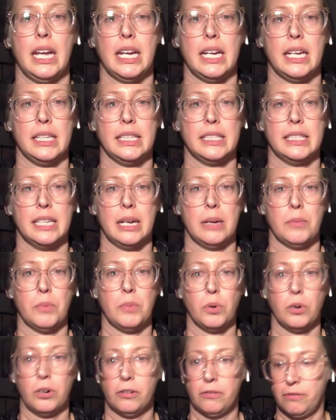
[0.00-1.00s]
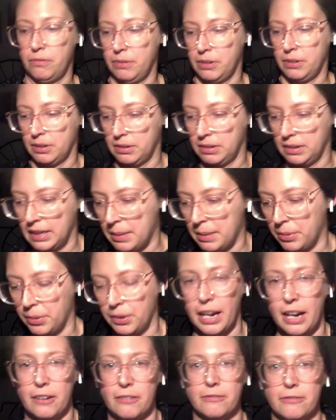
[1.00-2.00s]
and um, or if we're
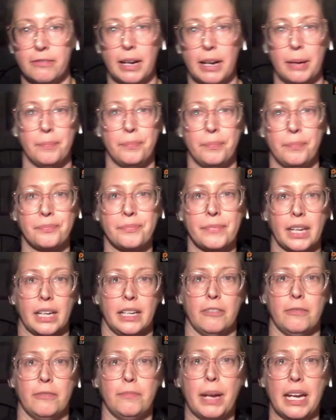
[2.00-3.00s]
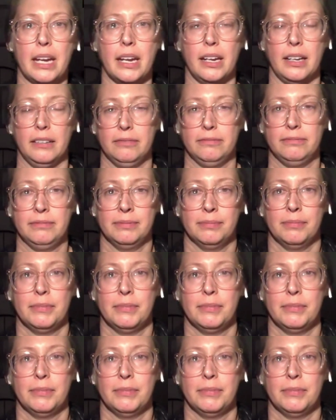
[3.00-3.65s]
able to have um, enough pay-